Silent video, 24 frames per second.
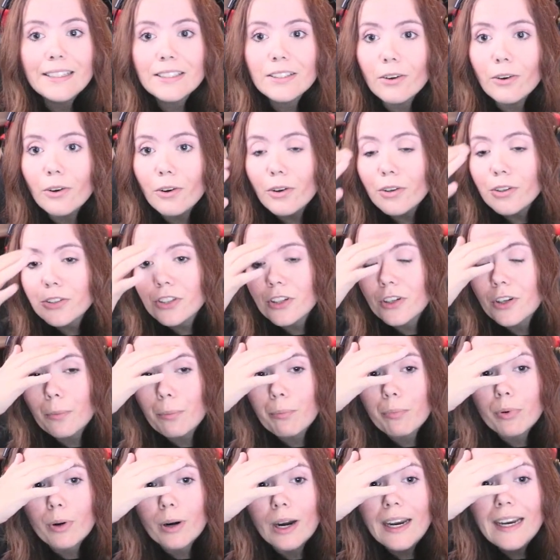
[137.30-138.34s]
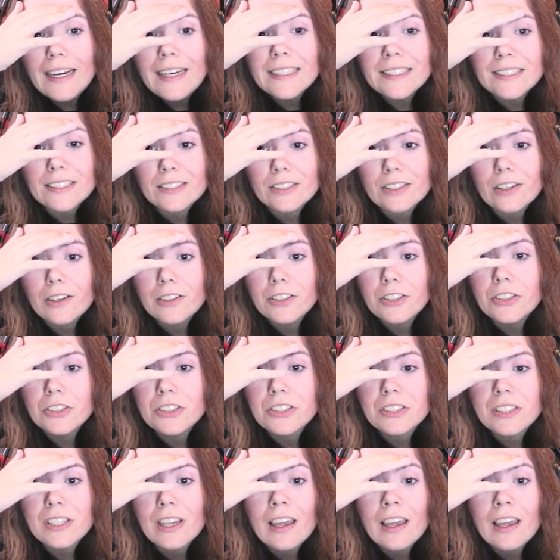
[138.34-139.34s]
also the prices are just...